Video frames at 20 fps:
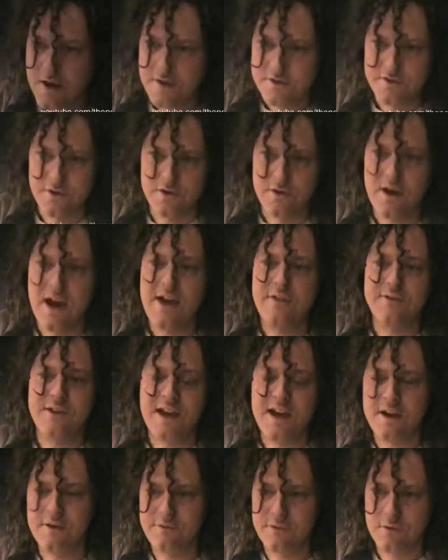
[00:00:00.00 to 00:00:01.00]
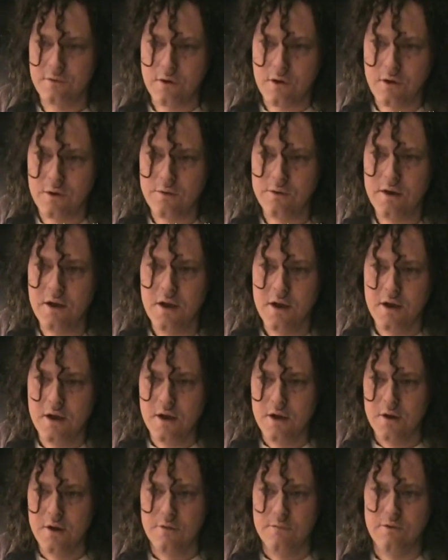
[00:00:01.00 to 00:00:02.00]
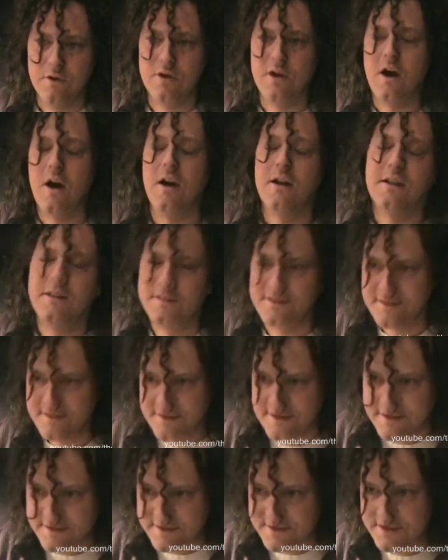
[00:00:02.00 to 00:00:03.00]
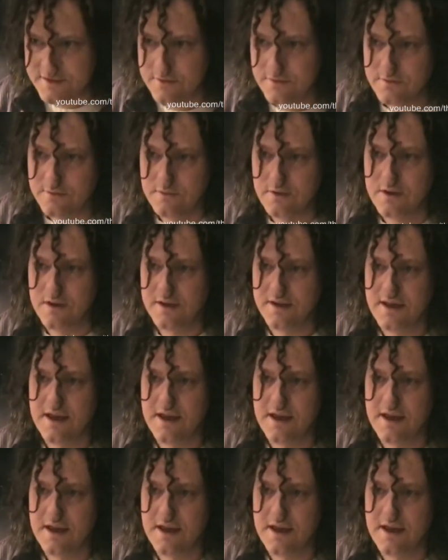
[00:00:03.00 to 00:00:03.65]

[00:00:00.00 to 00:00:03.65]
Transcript: So you have to have your own recognizance as to